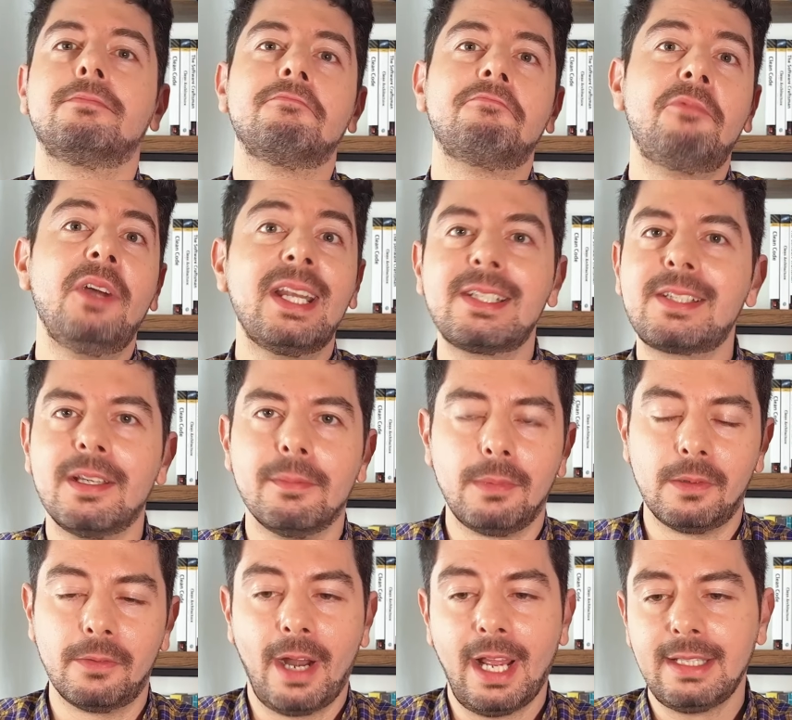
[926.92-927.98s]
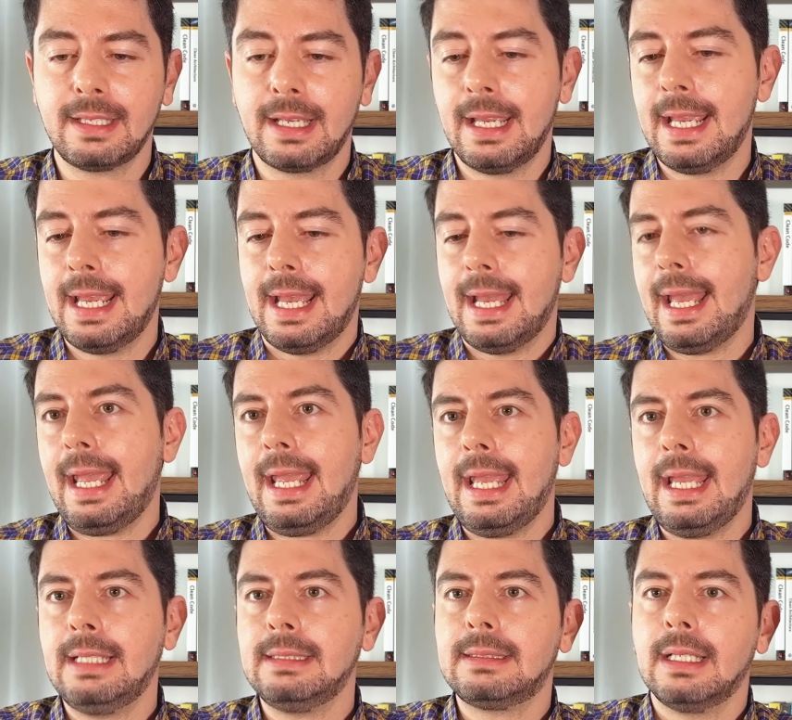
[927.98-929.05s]
Pretty simple, right?
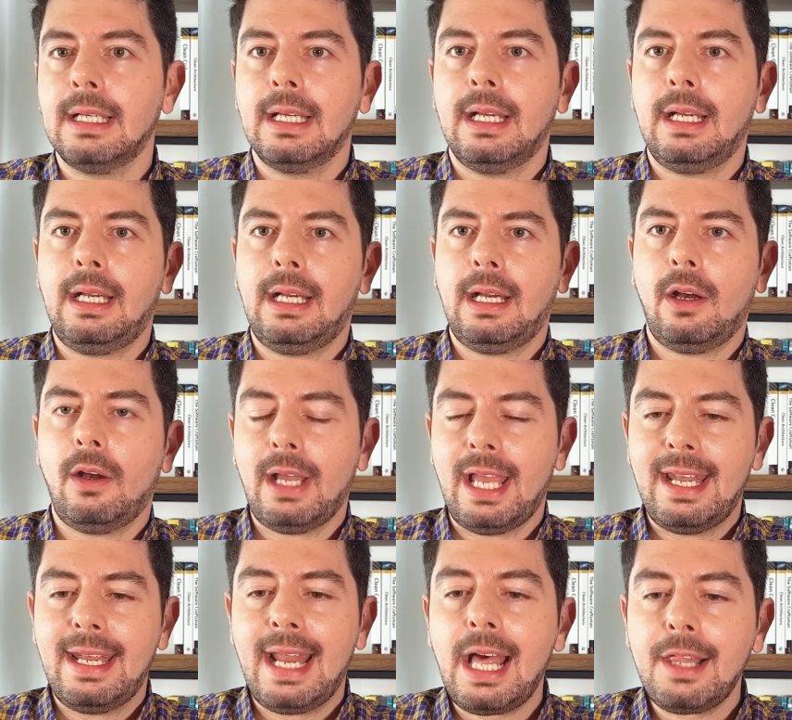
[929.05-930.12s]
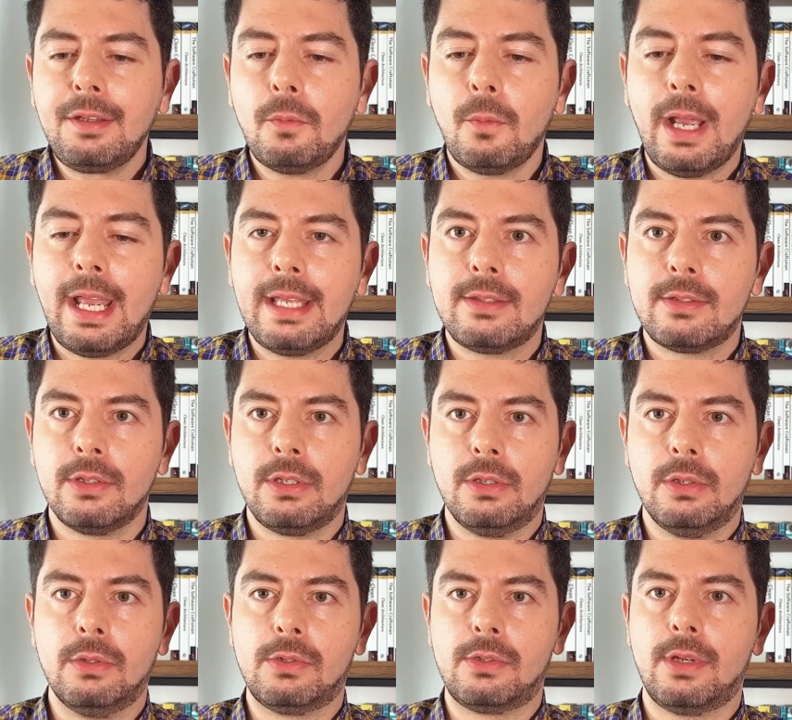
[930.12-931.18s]
And another way to
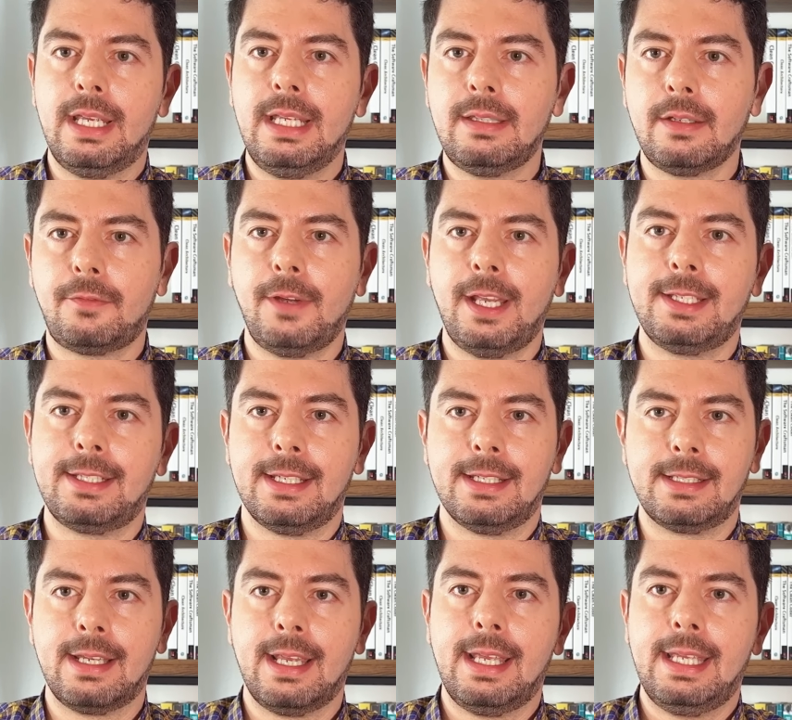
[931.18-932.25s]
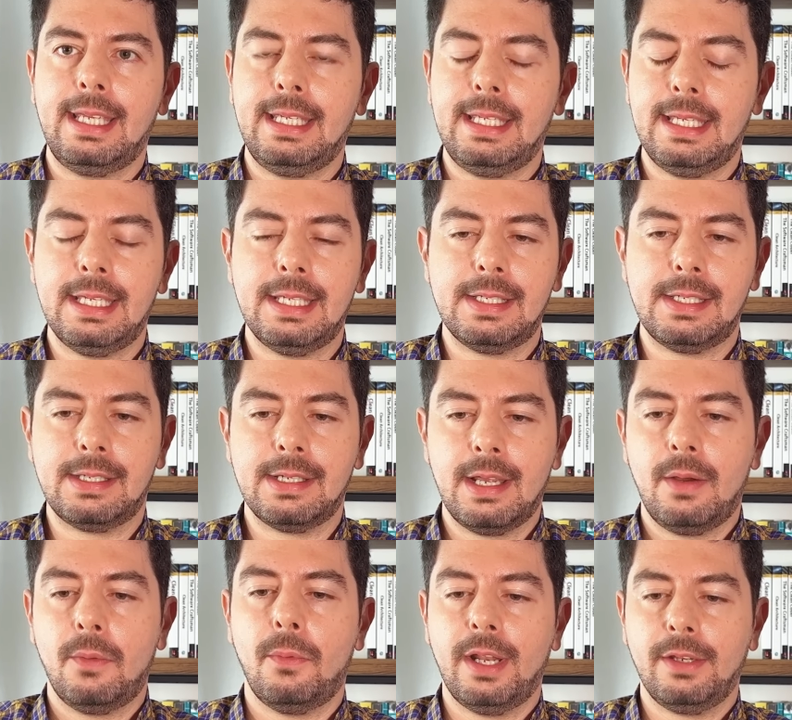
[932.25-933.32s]
use interfaces is
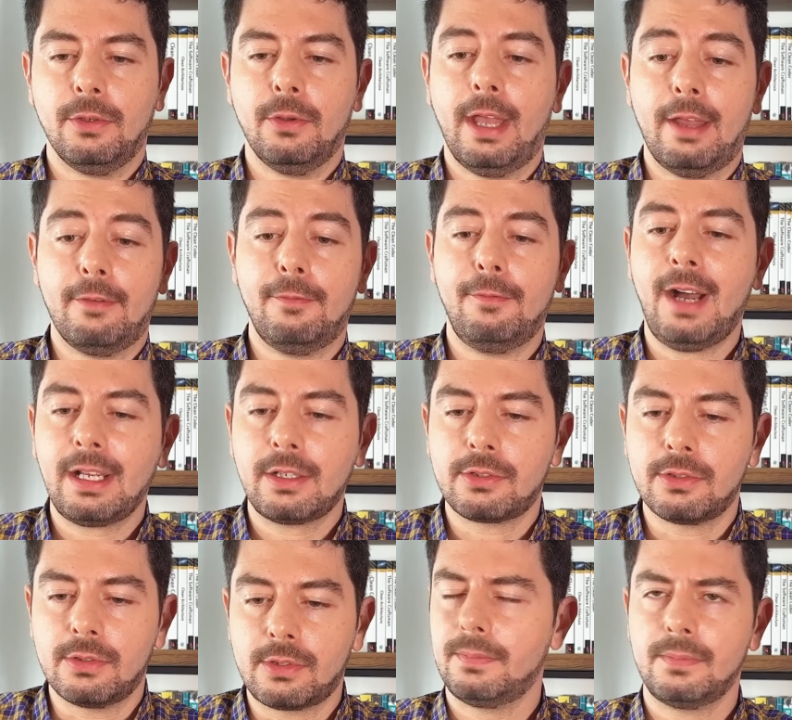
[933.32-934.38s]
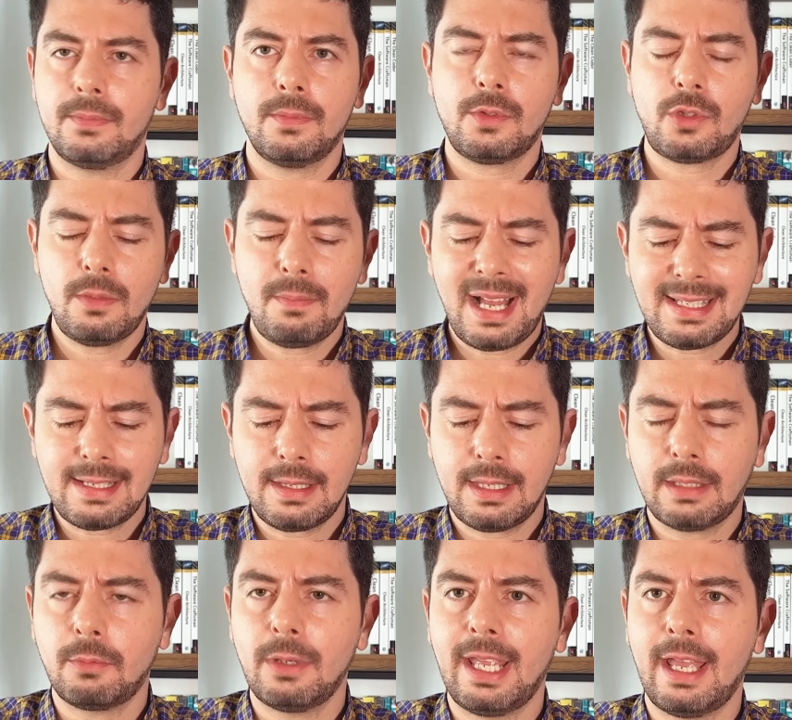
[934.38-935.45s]
when you have functions. So imagine
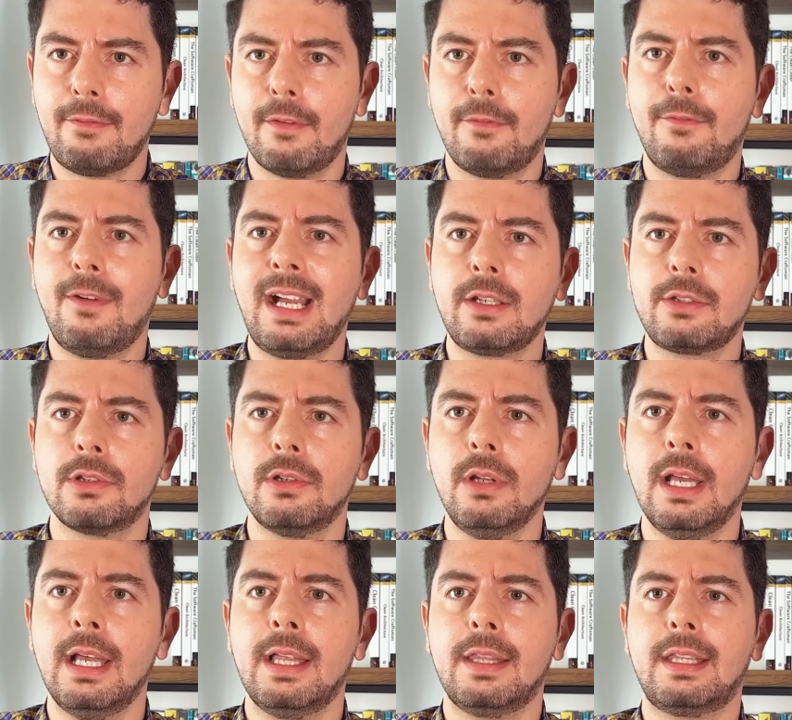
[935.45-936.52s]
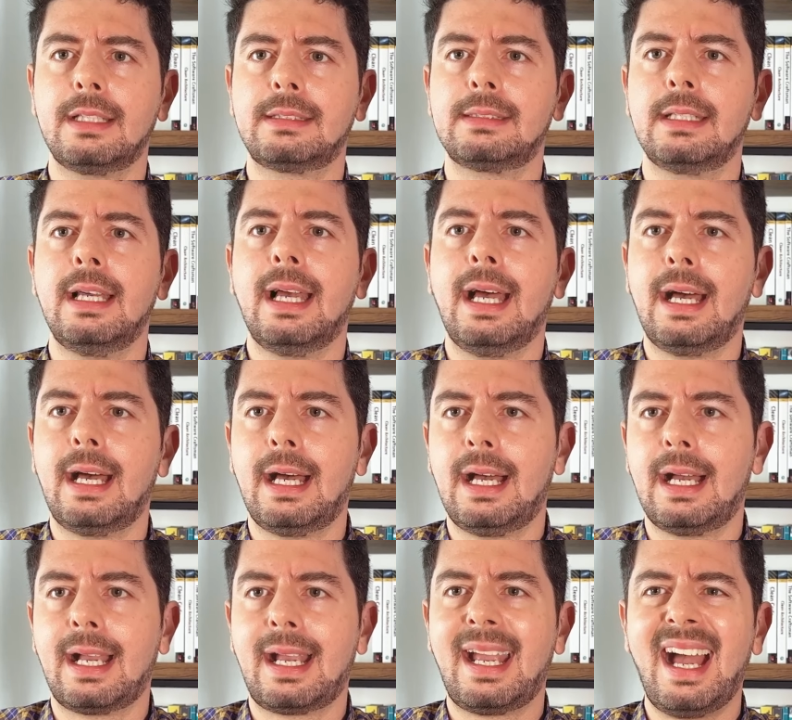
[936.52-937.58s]
that we have a function that
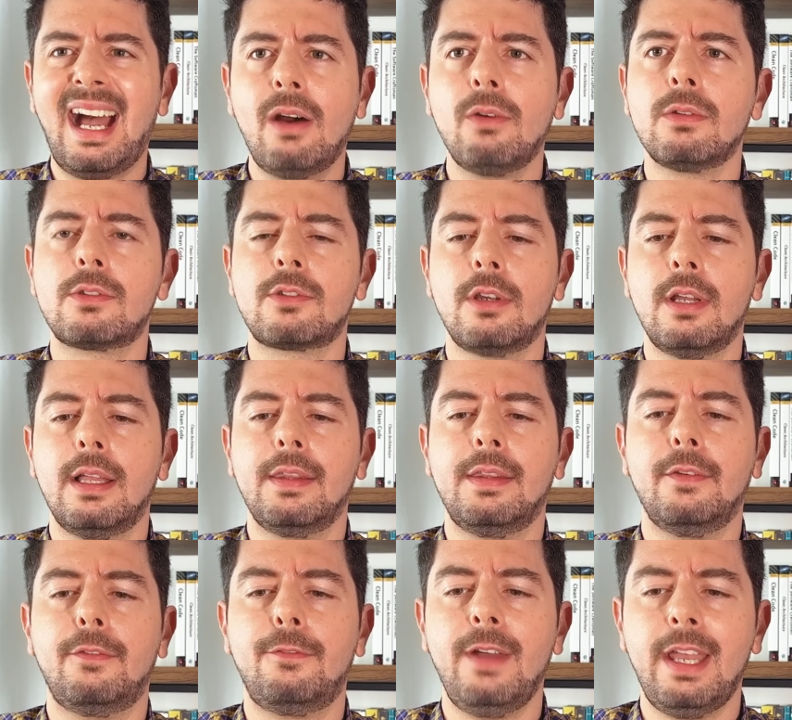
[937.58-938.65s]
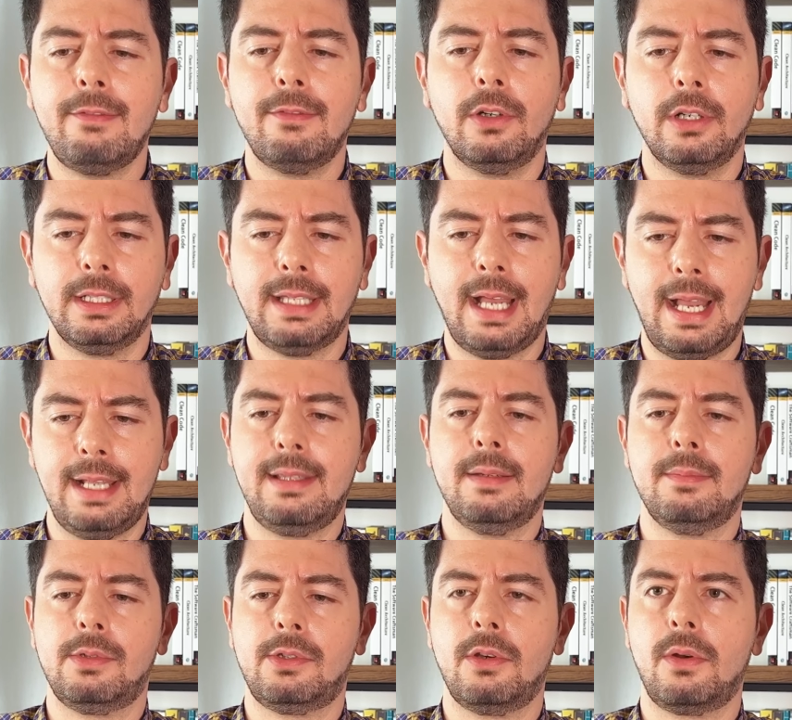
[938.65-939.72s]
counts the favorite
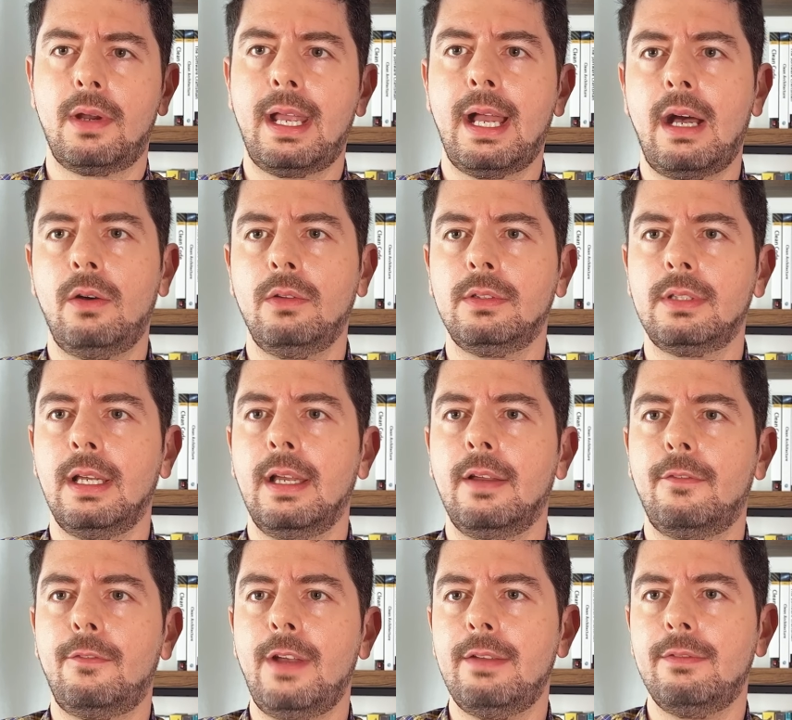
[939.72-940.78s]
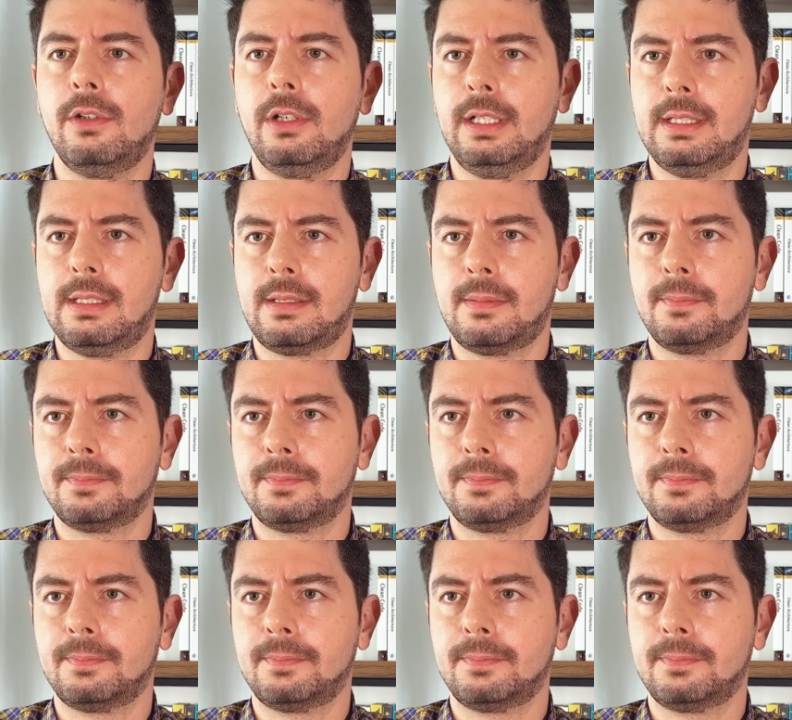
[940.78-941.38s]
item, so count favorites.